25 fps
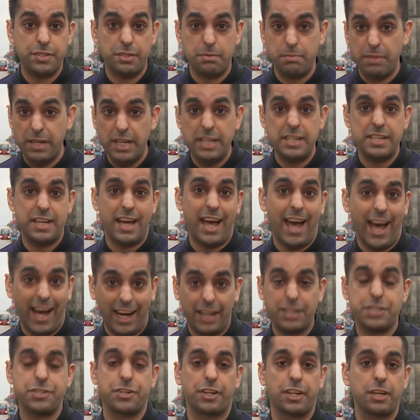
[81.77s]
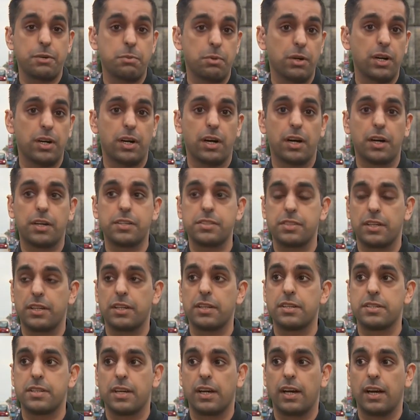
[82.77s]
the media actually works.
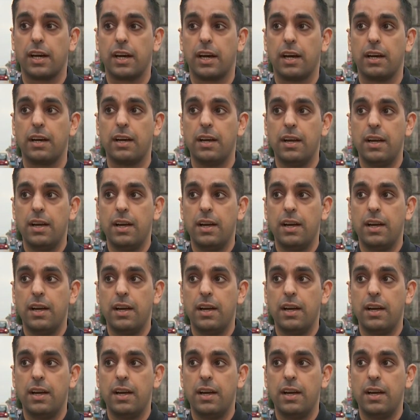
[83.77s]
And uh,